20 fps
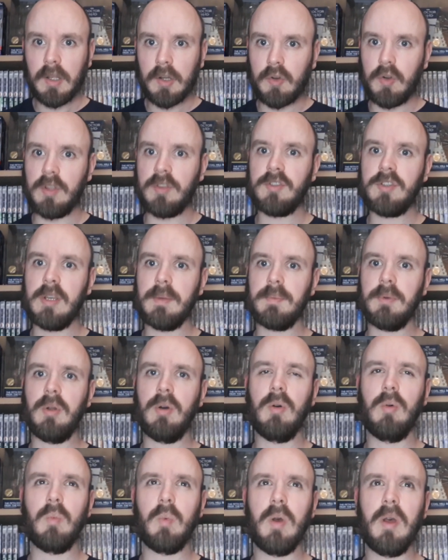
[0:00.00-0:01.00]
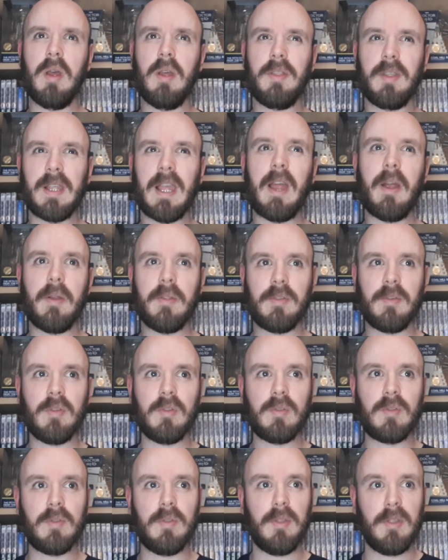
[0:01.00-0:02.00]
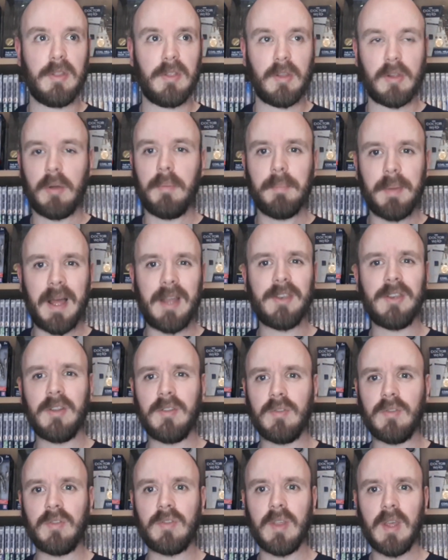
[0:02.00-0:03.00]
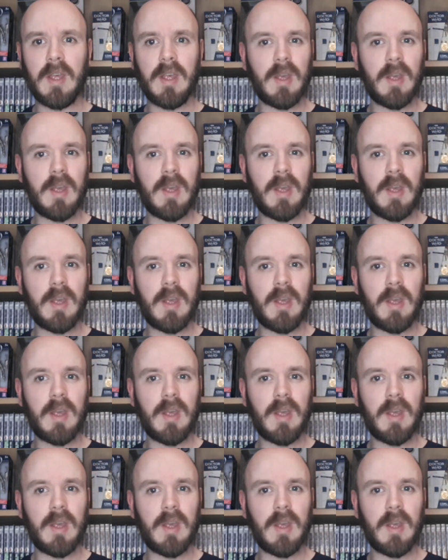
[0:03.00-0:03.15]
Chris Chibnall were the characters, the companions